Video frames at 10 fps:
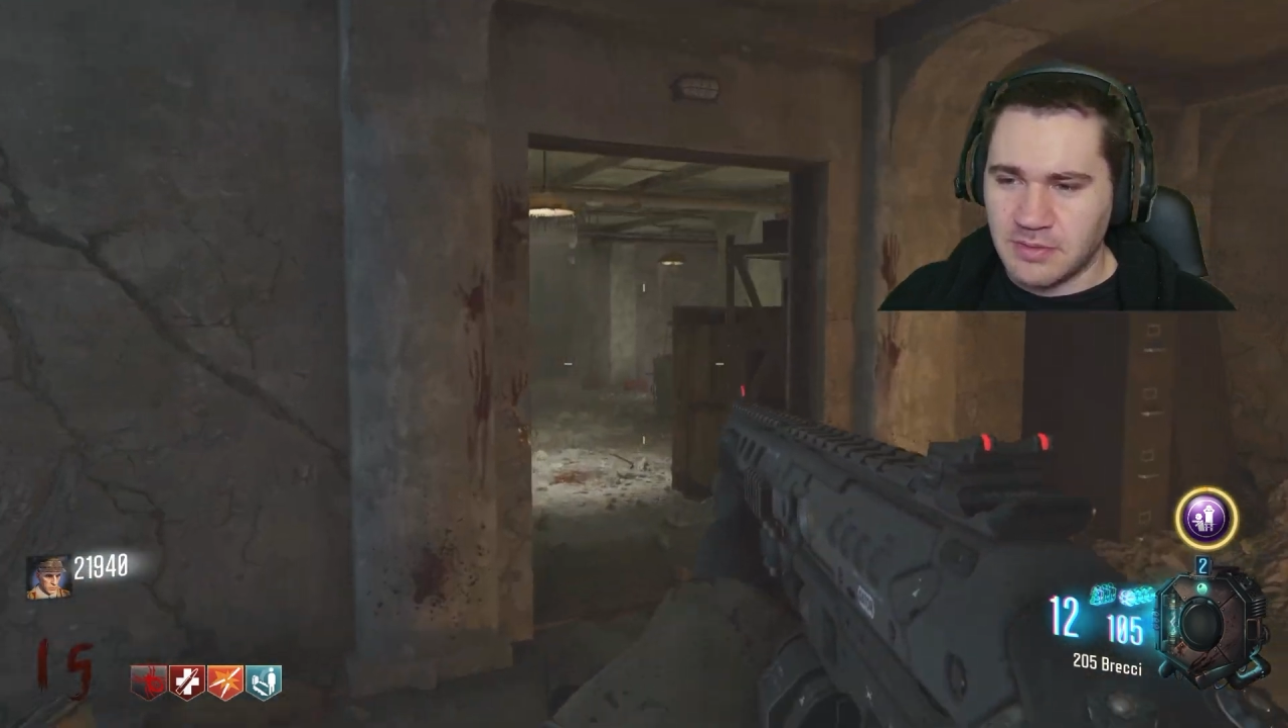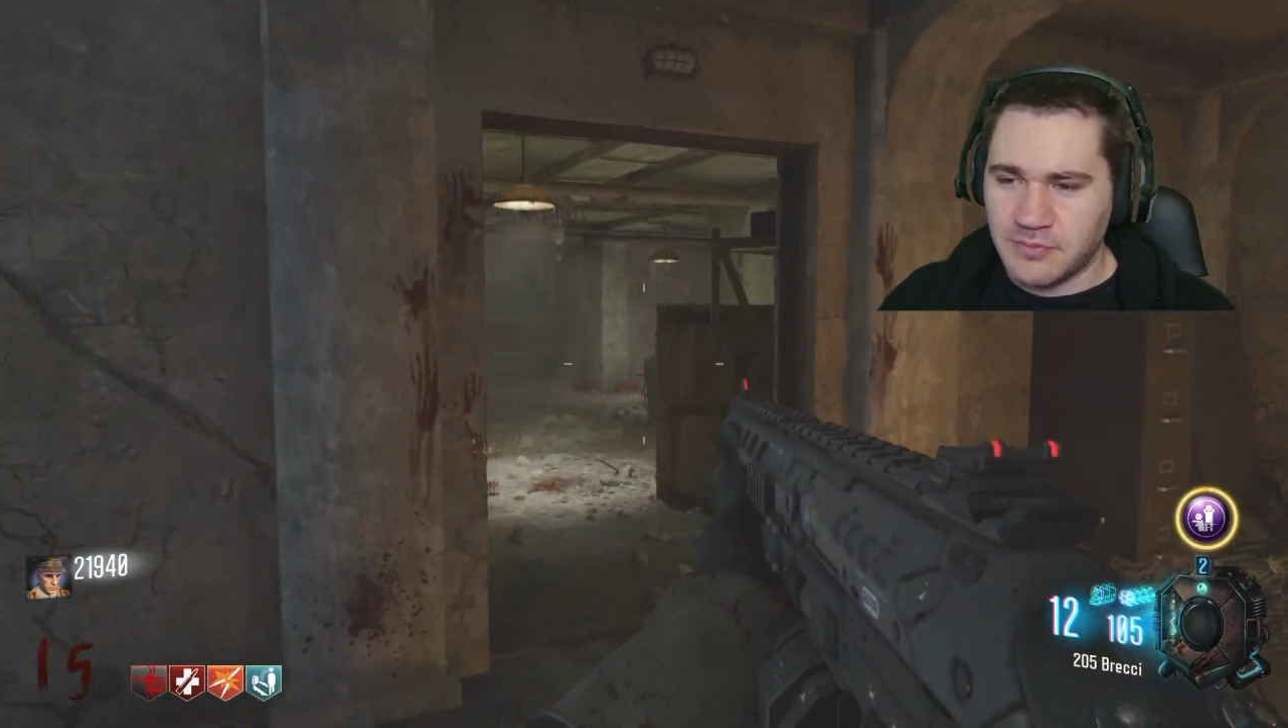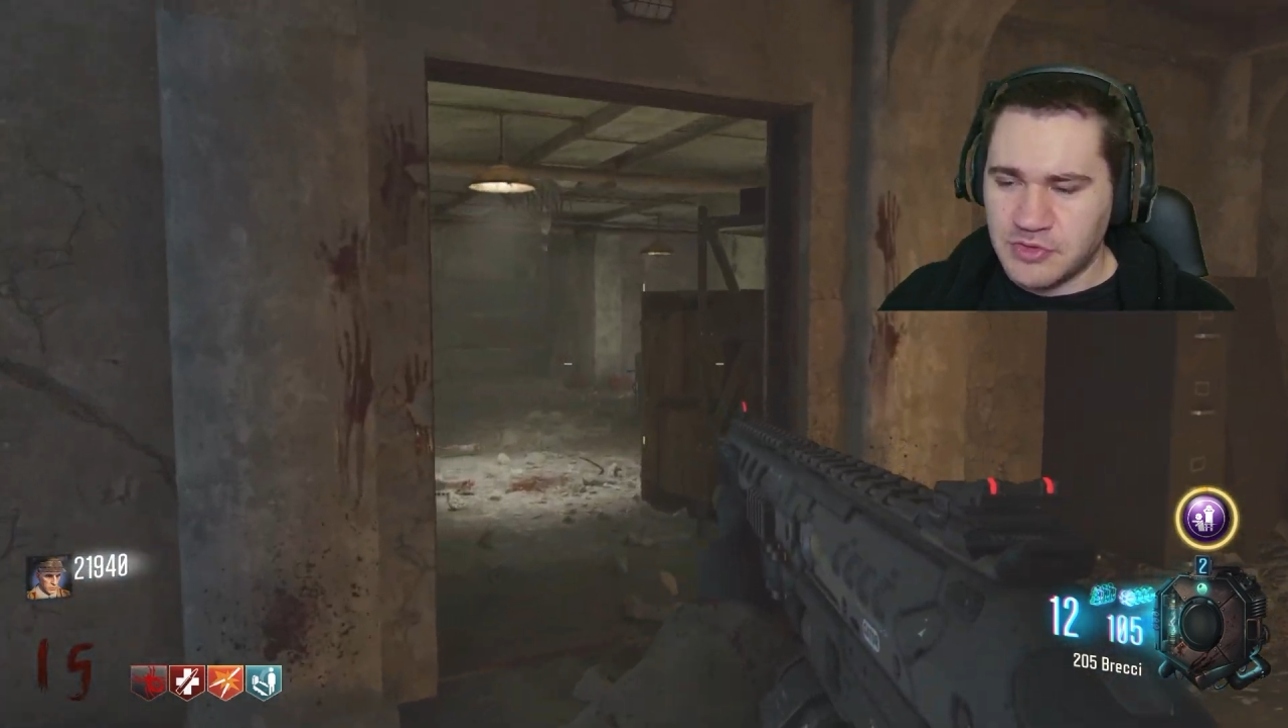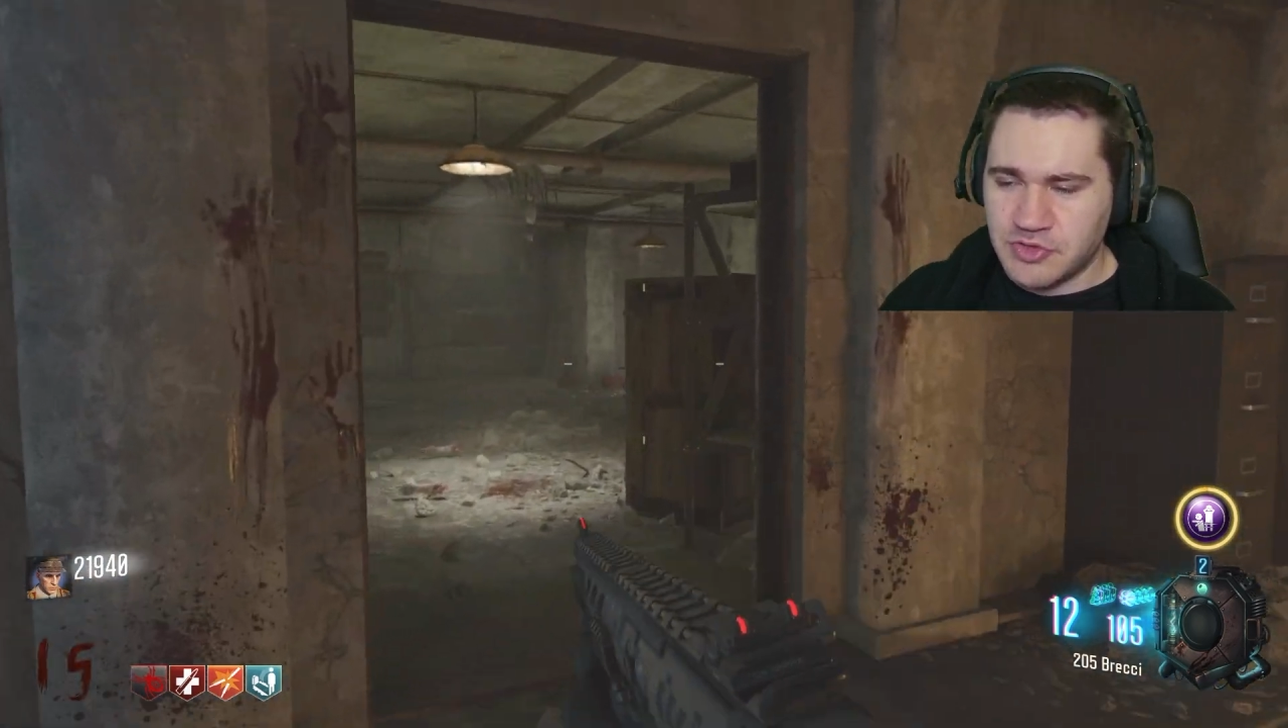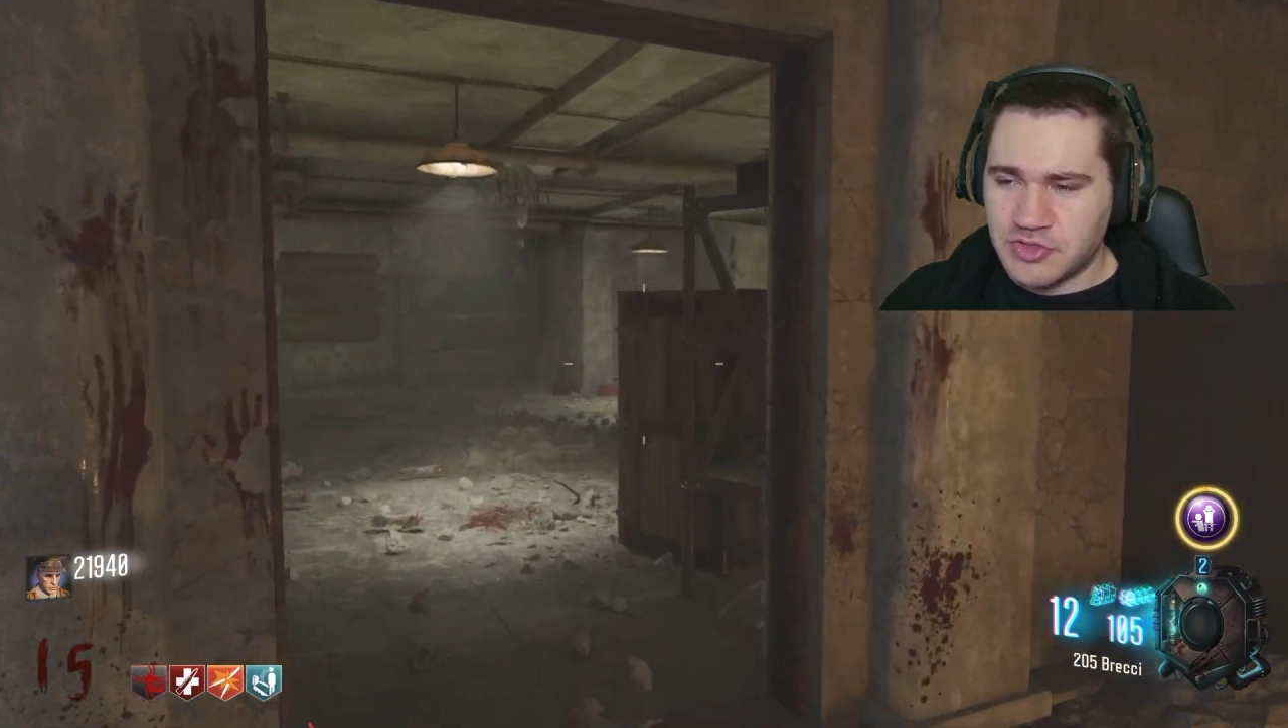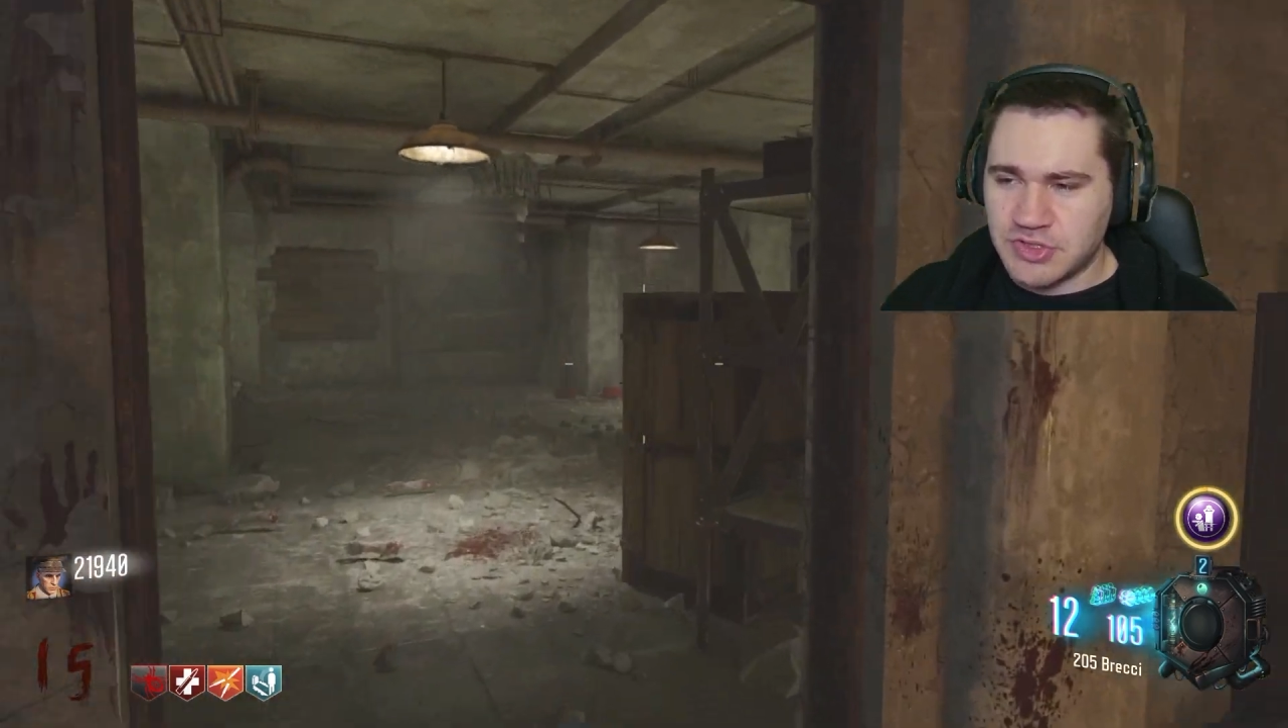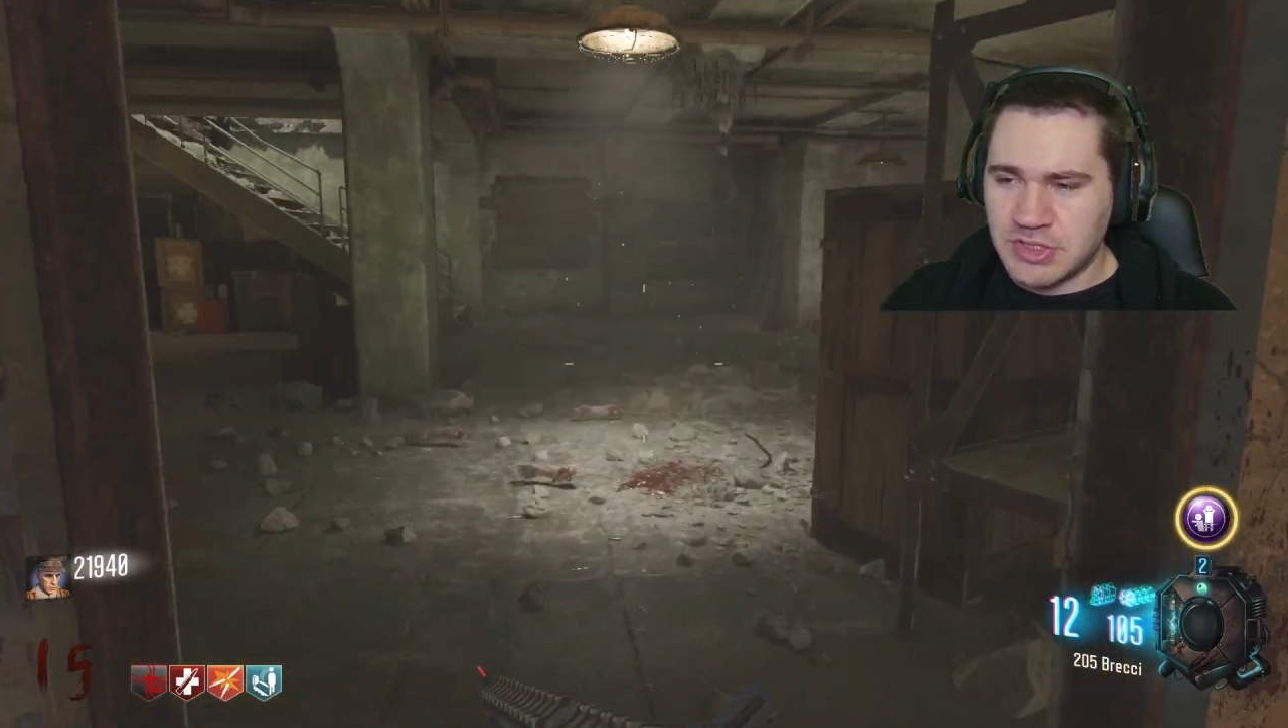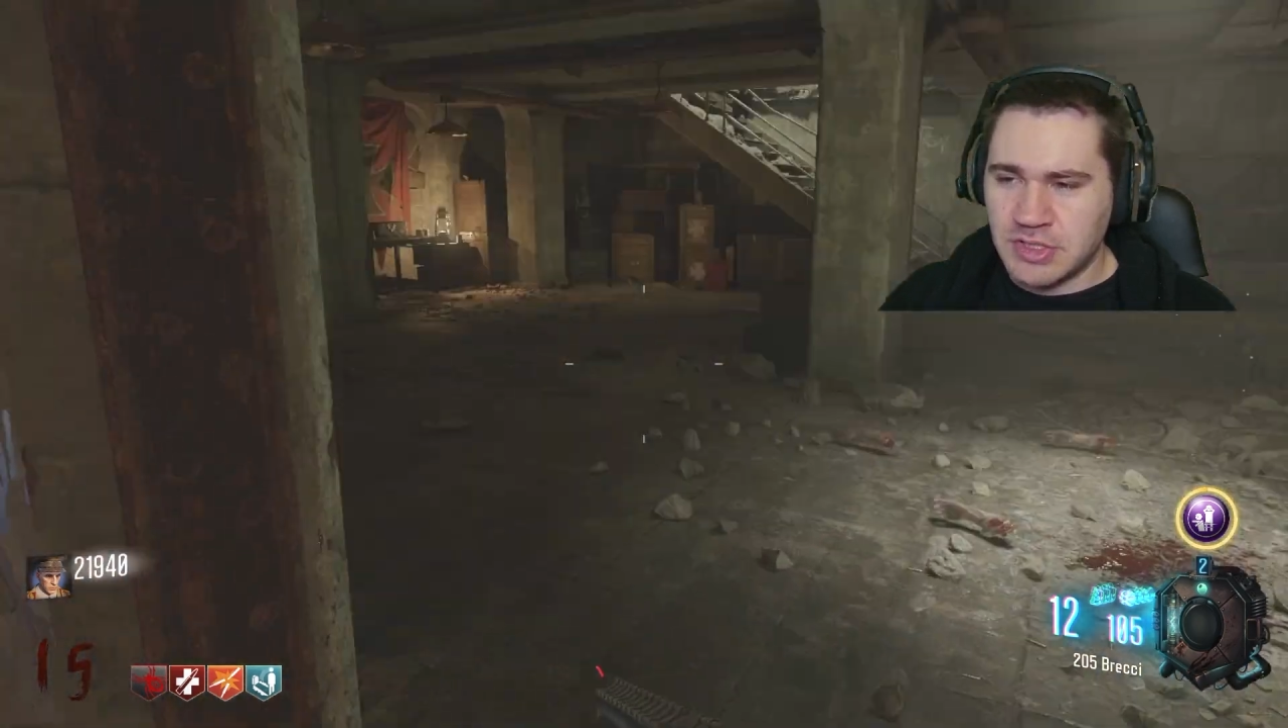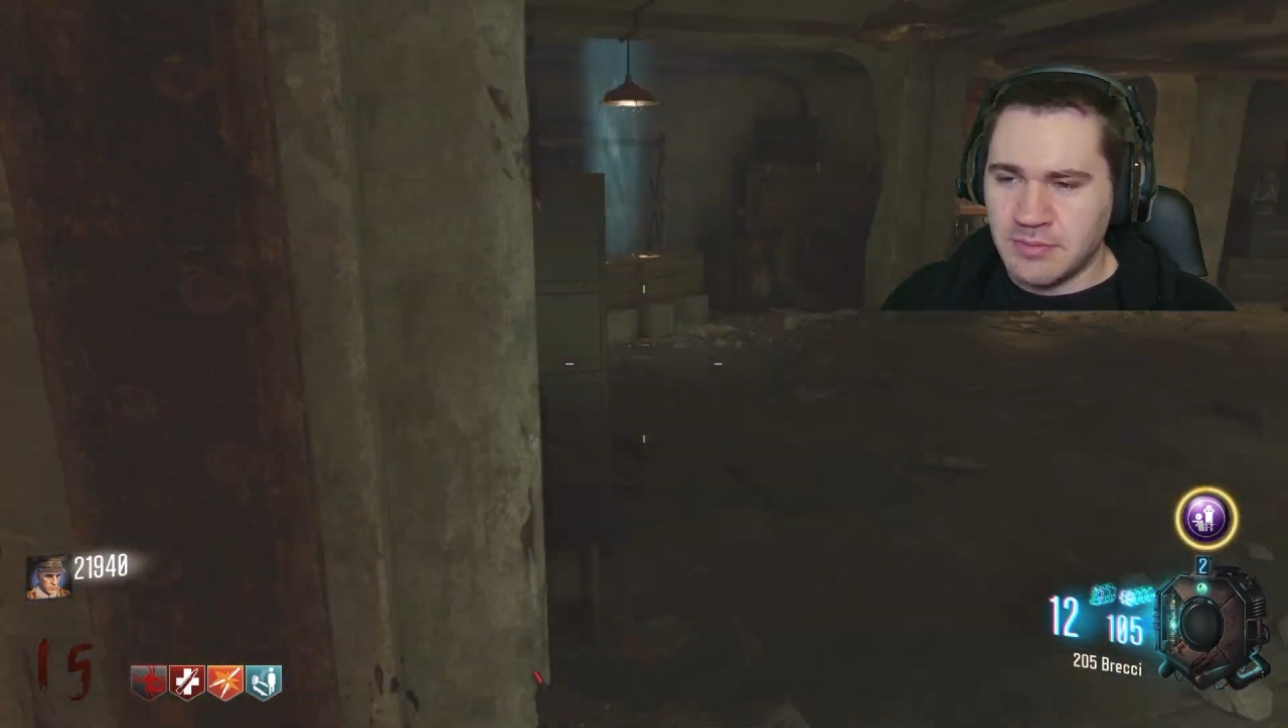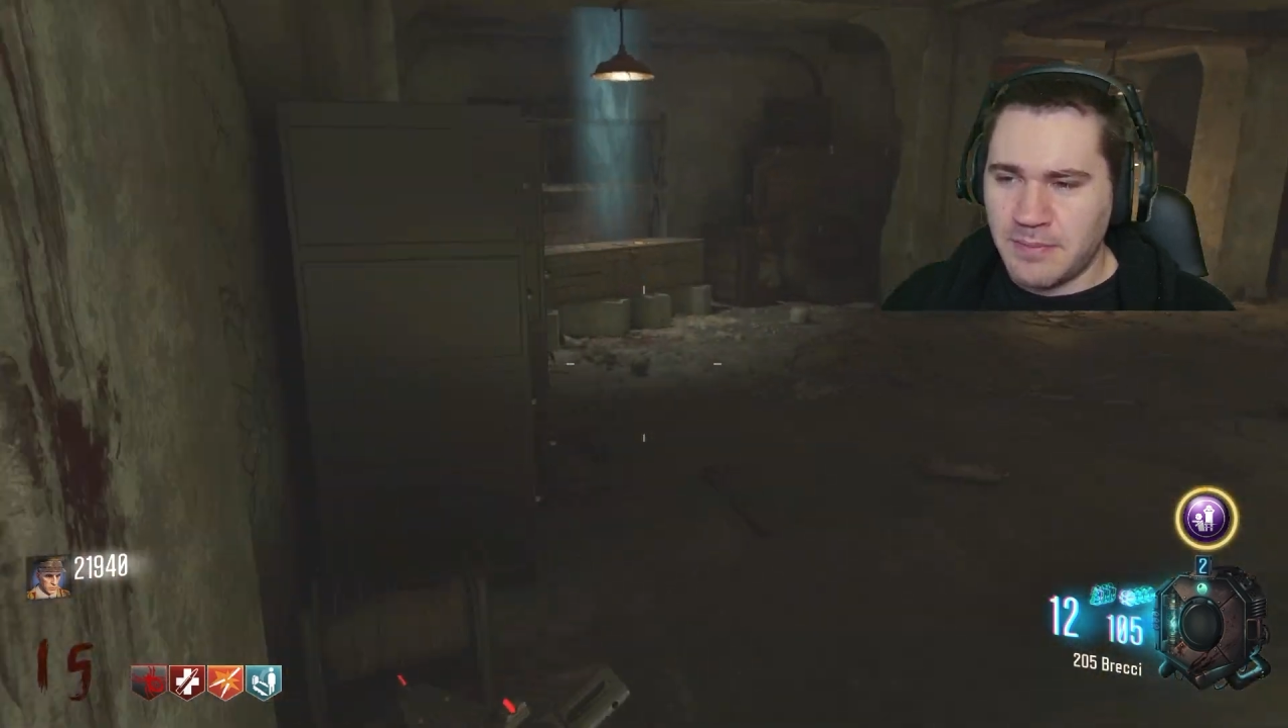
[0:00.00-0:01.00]
It's just
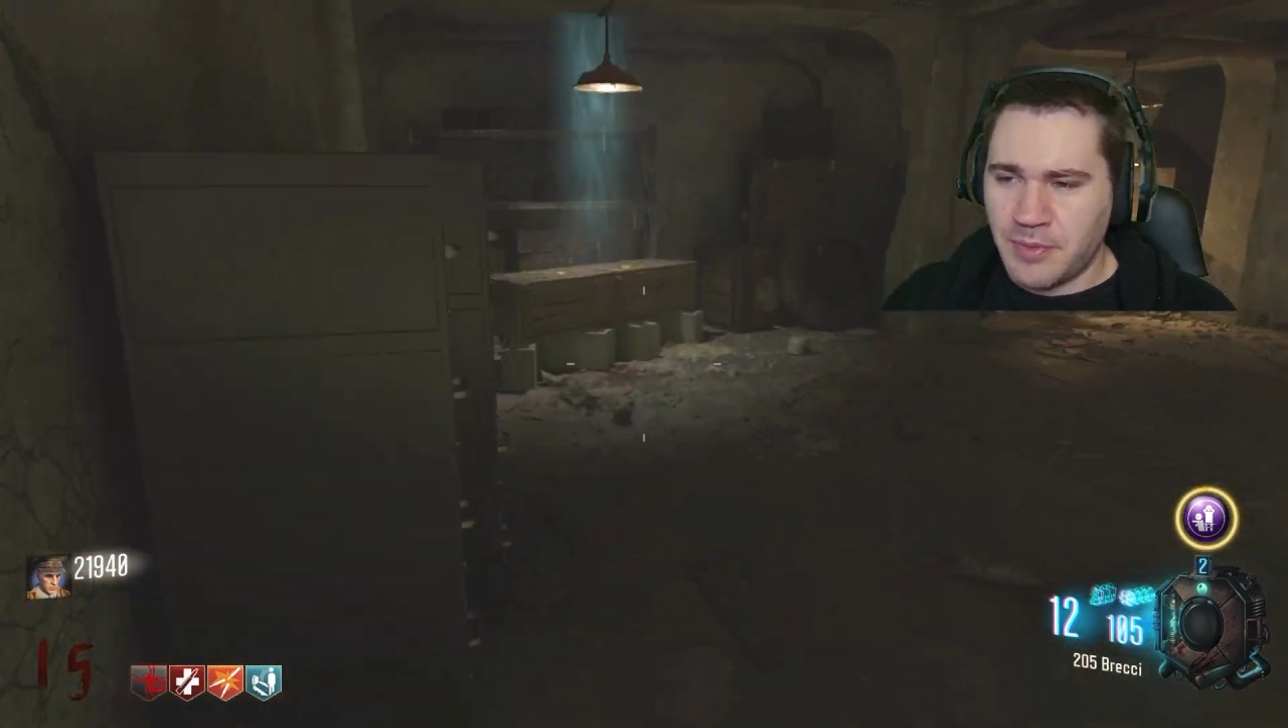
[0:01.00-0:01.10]
sitting in my